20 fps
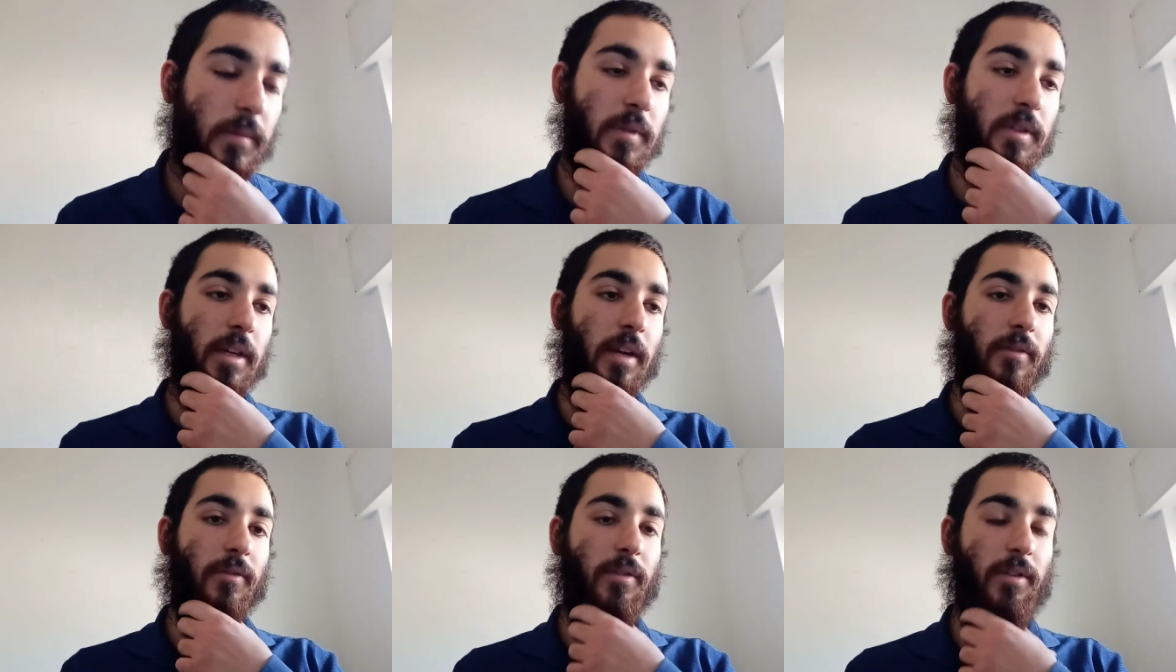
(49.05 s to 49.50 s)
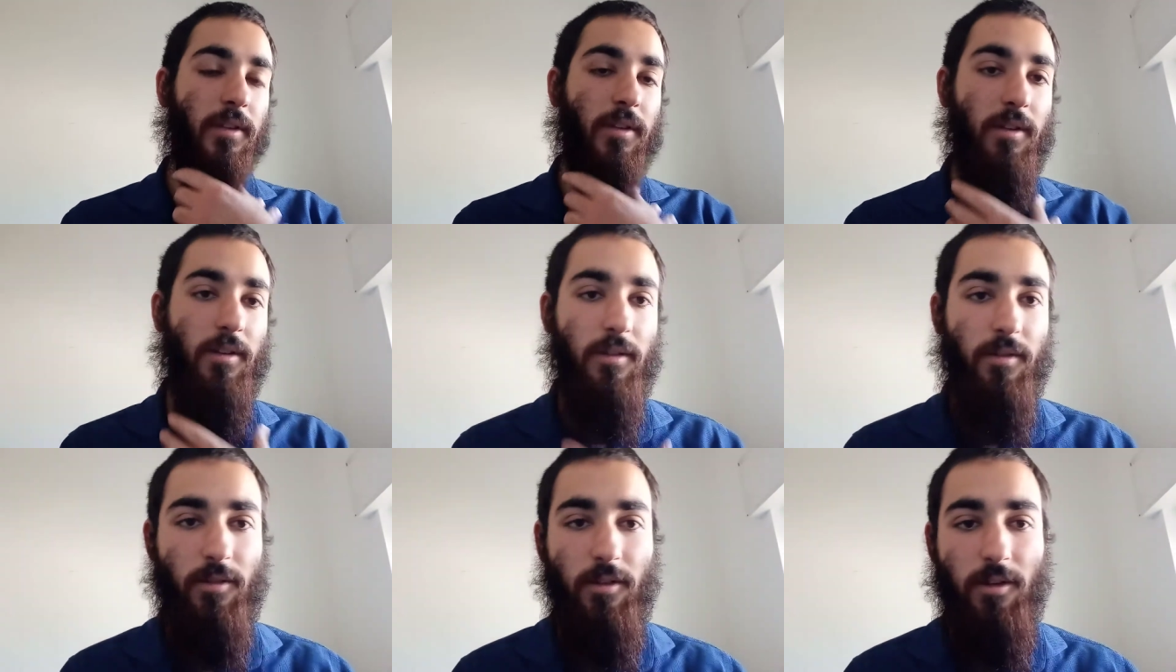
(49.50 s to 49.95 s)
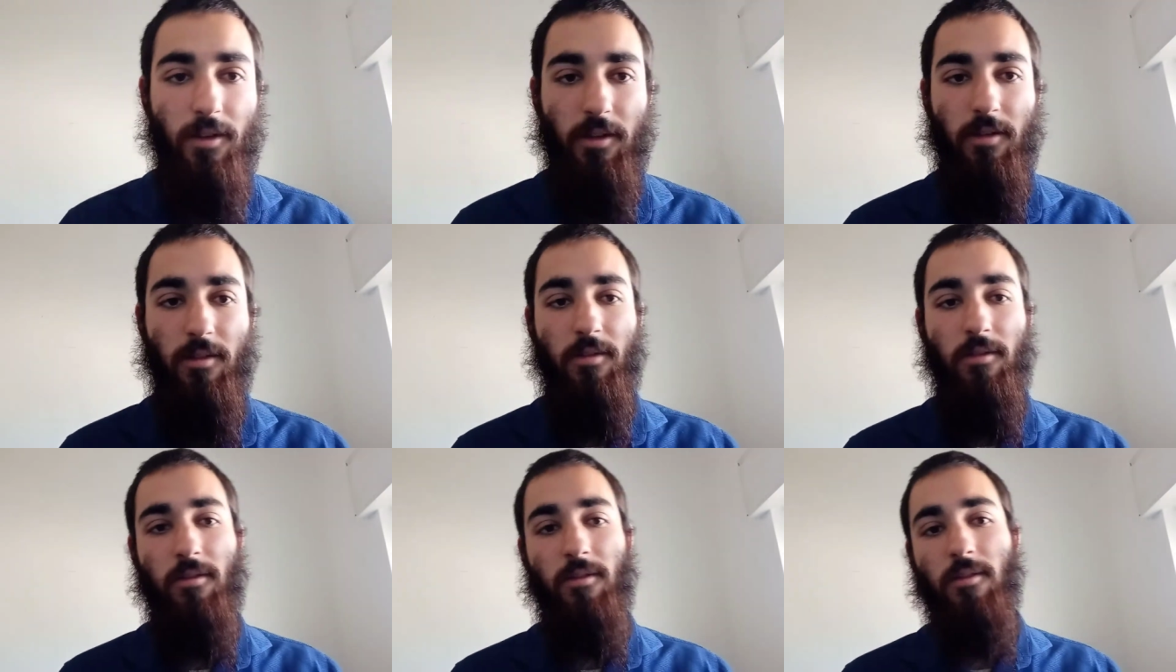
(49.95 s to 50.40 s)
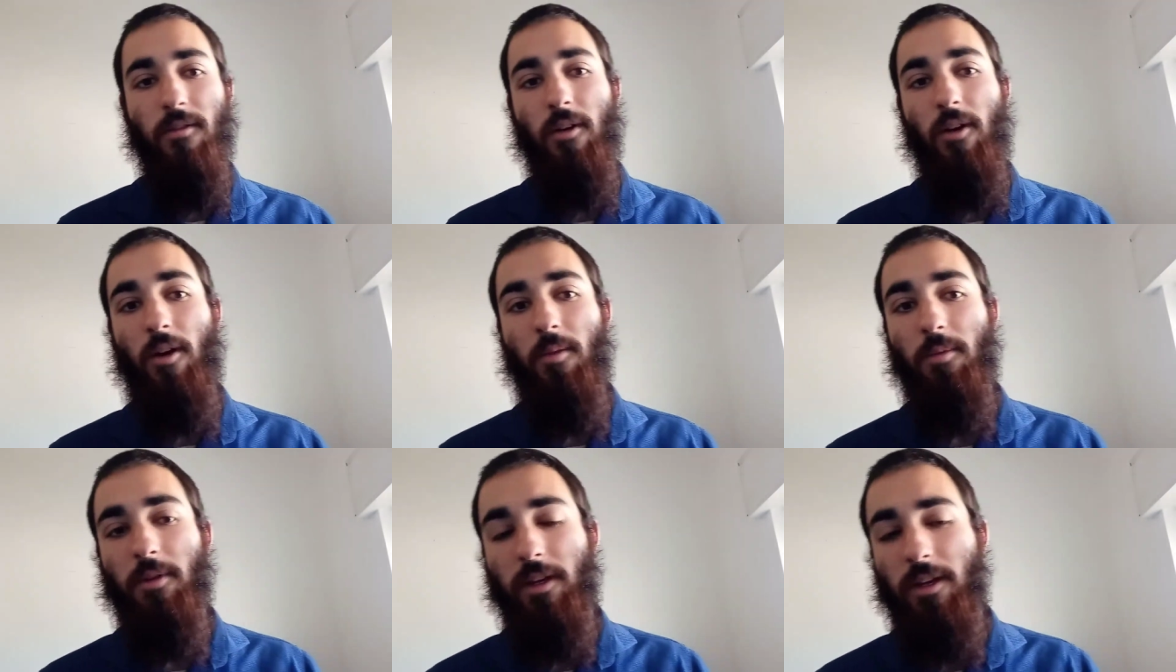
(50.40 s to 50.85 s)

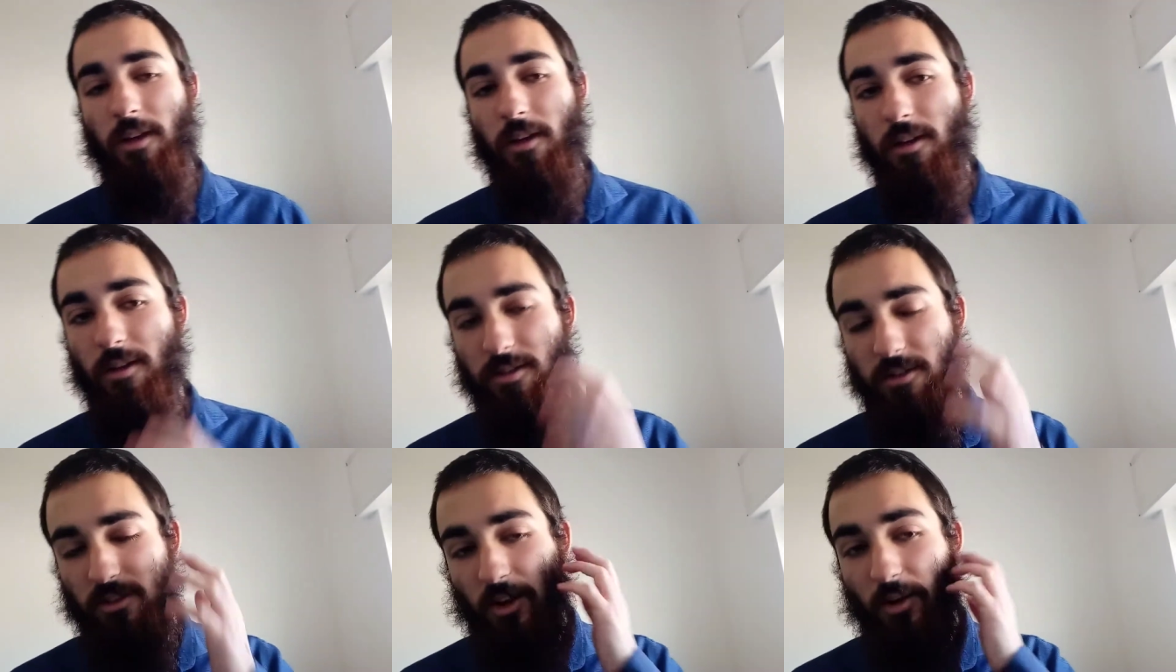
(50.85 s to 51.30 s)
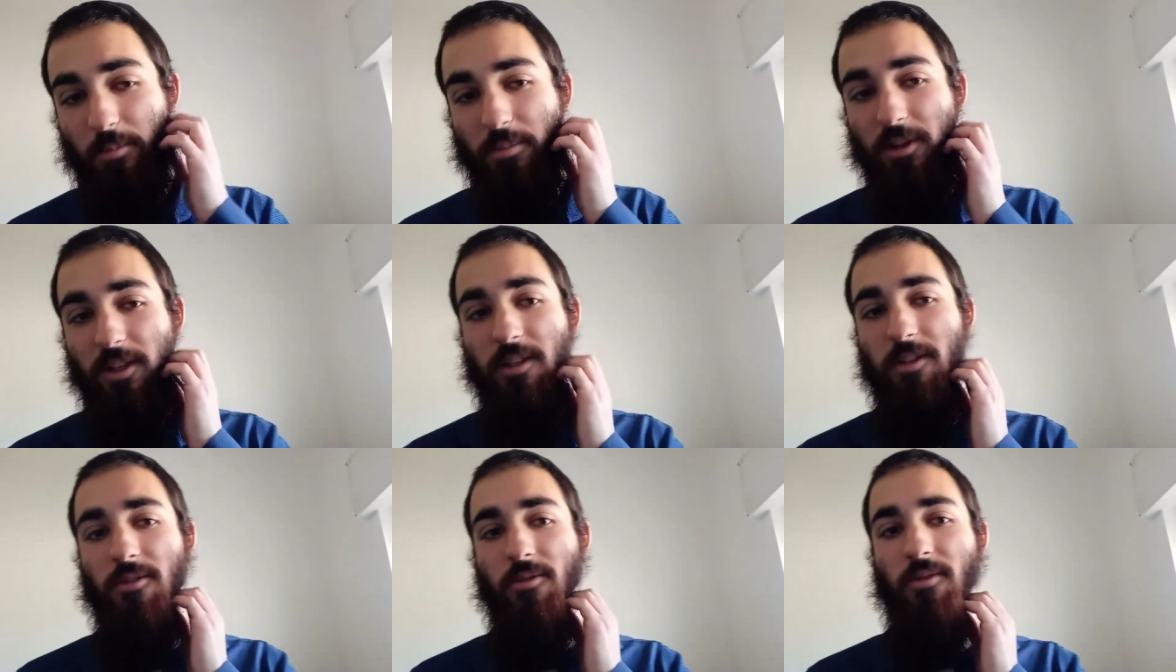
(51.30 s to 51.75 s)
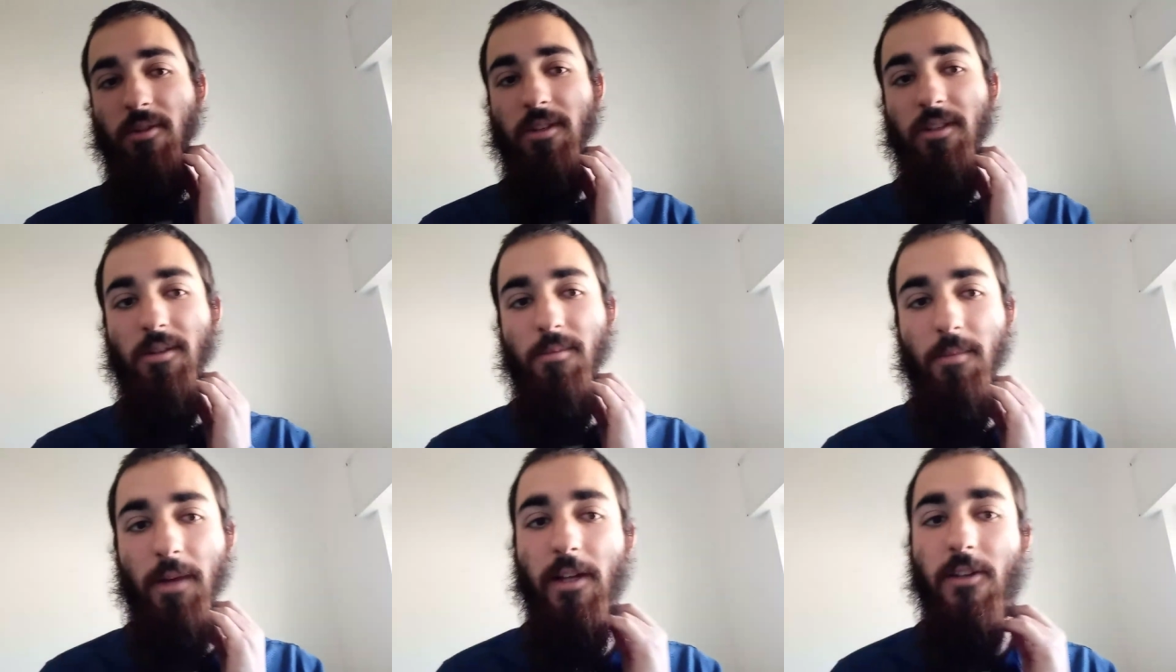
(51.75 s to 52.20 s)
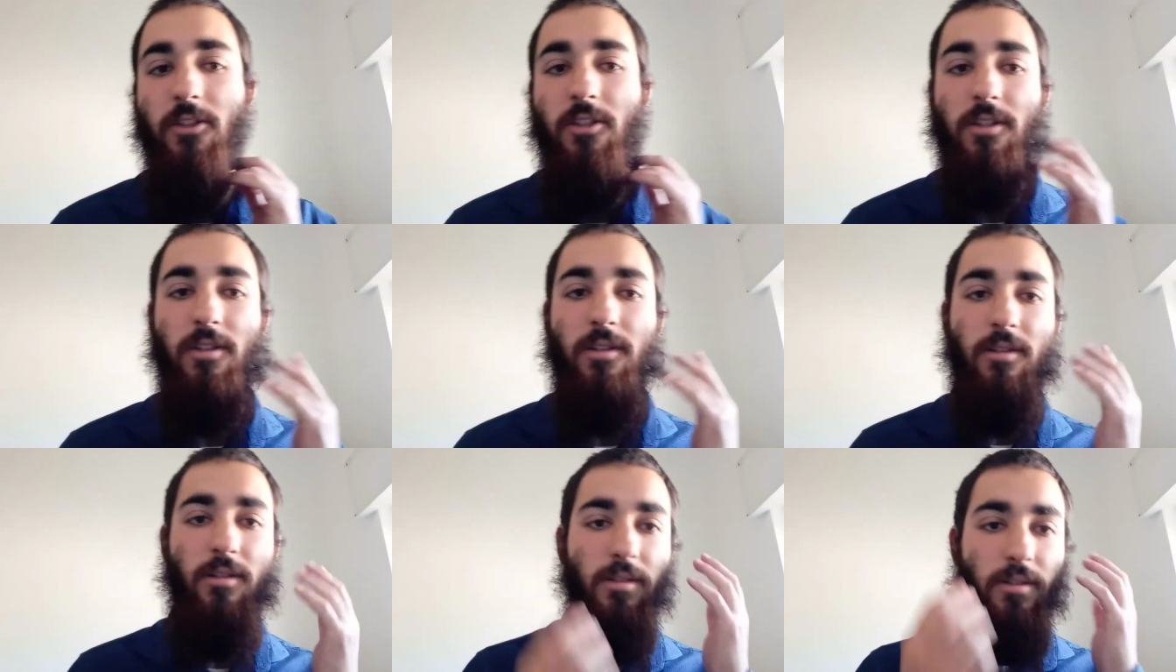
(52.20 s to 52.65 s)
it's obligatory to
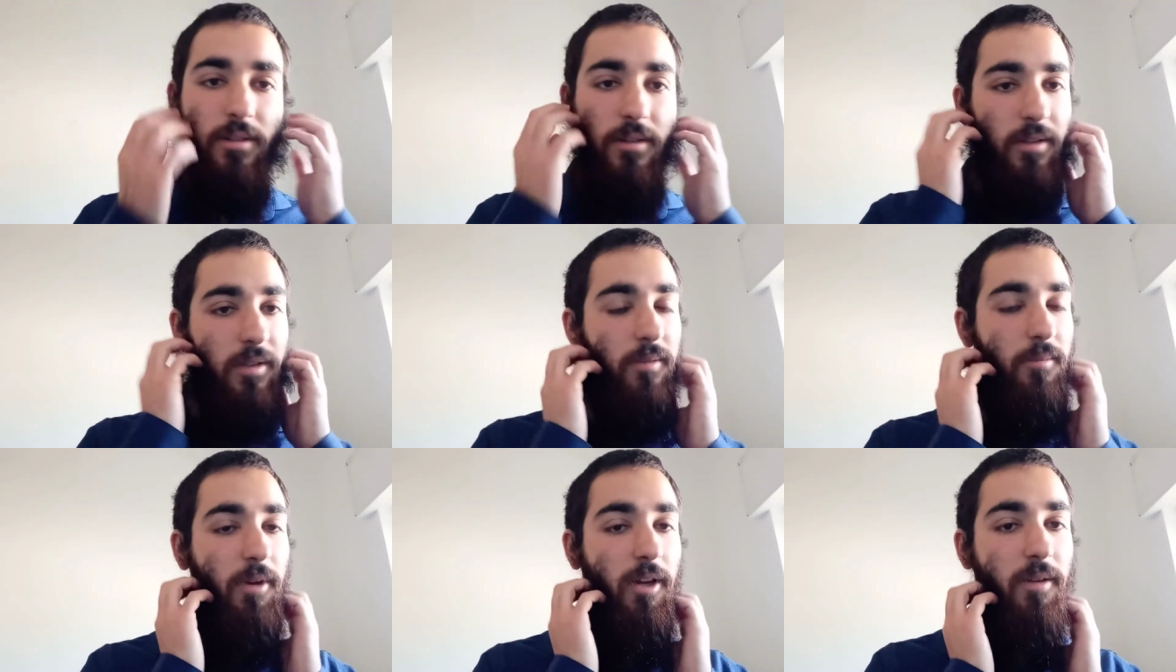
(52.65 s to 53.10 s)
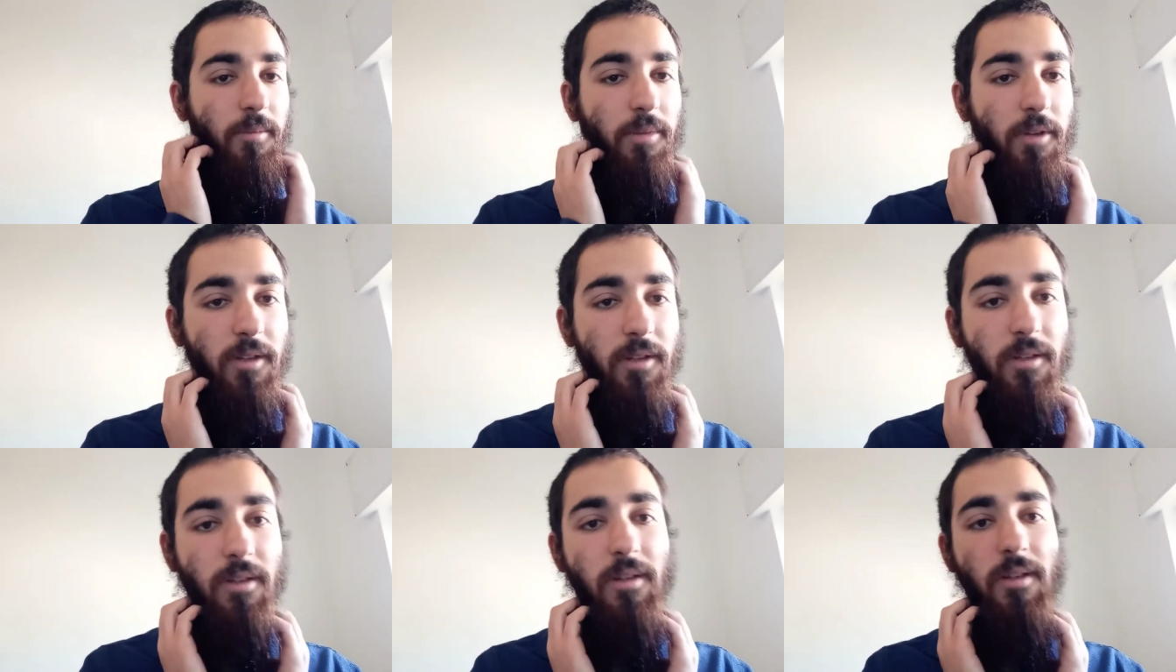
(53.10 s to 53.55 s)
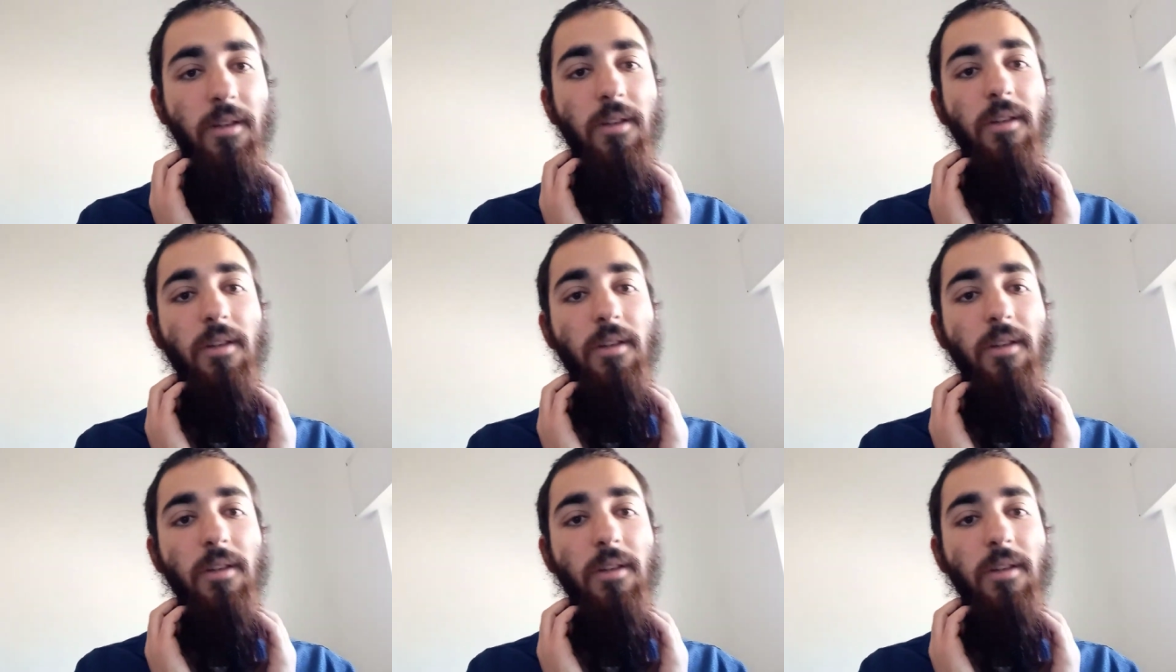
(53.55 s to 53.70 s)
mention, in my opinion,